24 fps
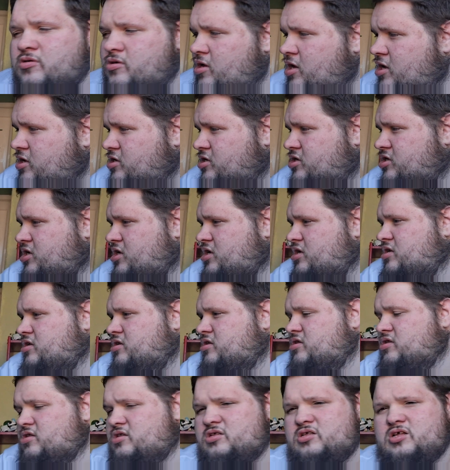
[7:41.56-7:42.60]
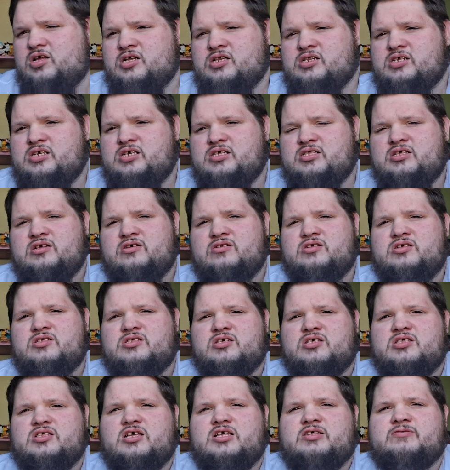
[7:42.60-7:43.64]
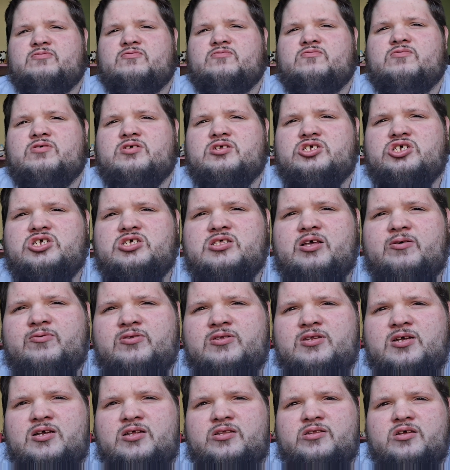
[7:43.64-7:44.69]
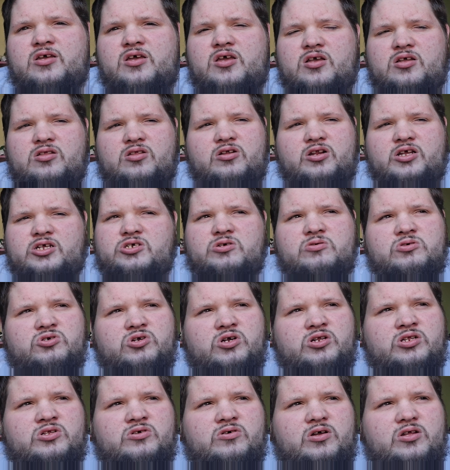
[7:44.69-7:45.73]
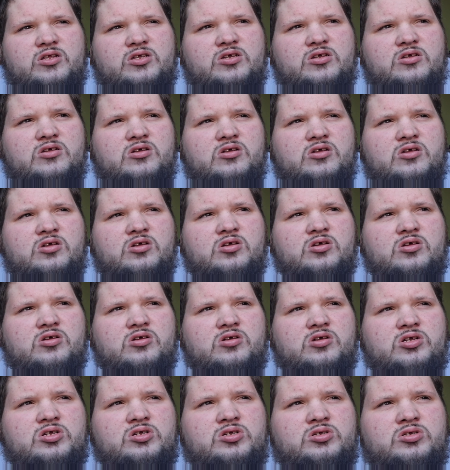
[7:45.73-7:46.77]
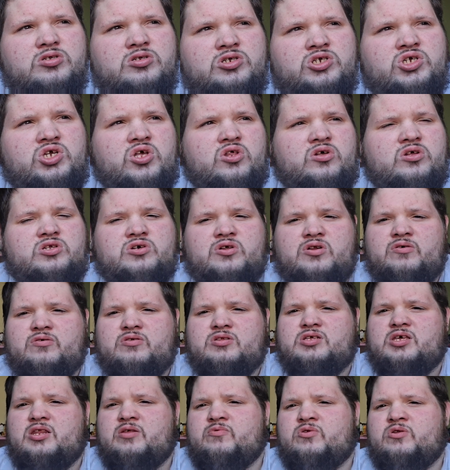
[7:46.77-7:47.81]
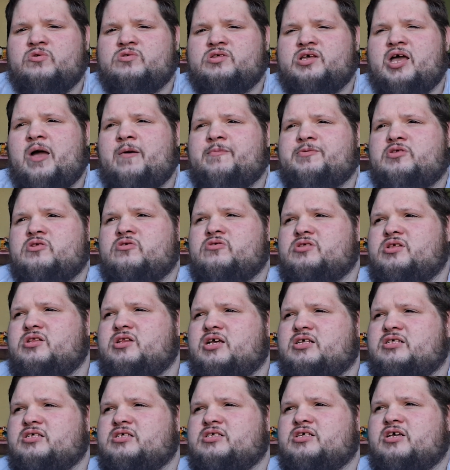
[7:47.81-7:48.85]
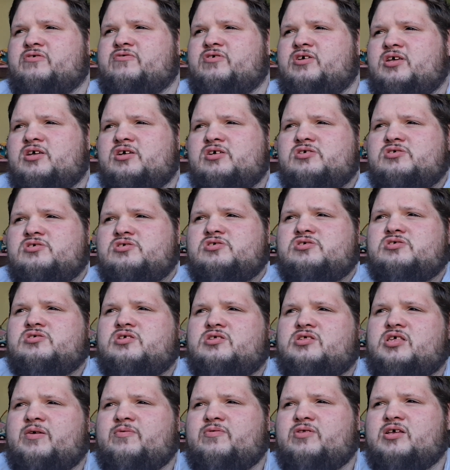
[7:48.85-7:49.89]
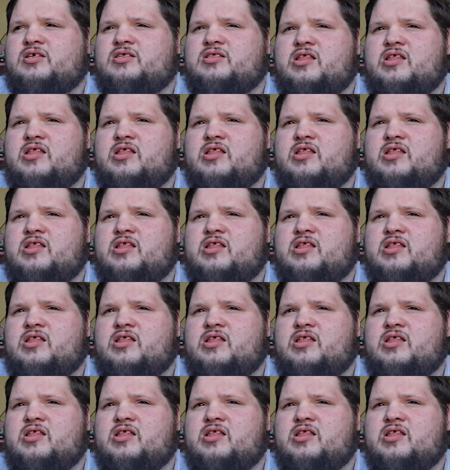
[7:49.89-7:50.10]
and he's the only successful one she's ever done. Not that she was trying to do it. She only did it when it was absolutely necessary, saving his